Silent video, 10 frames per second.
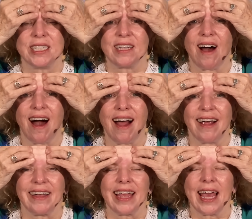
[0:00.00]
in
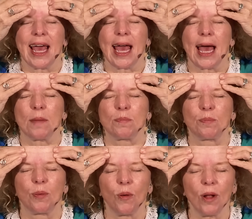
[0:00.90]
hard and
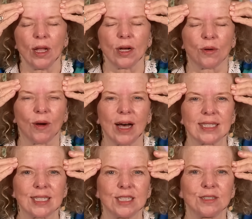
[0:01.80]
pull
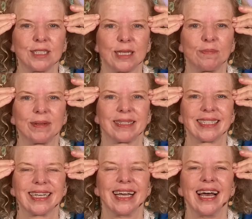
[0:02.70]
across to your temples.